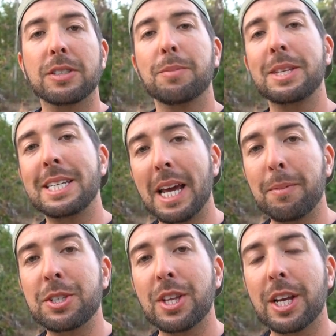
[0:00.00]
and some of the
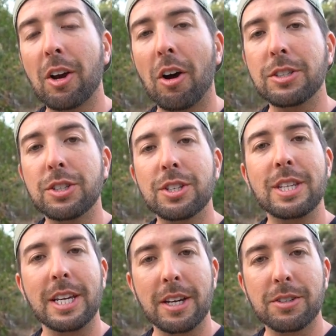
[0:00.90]
damage that it causes to
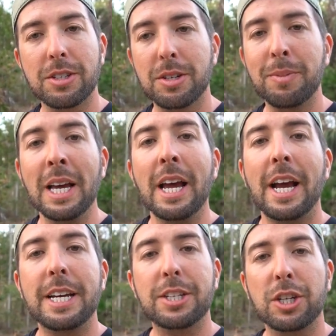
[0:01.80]
the ecosystem is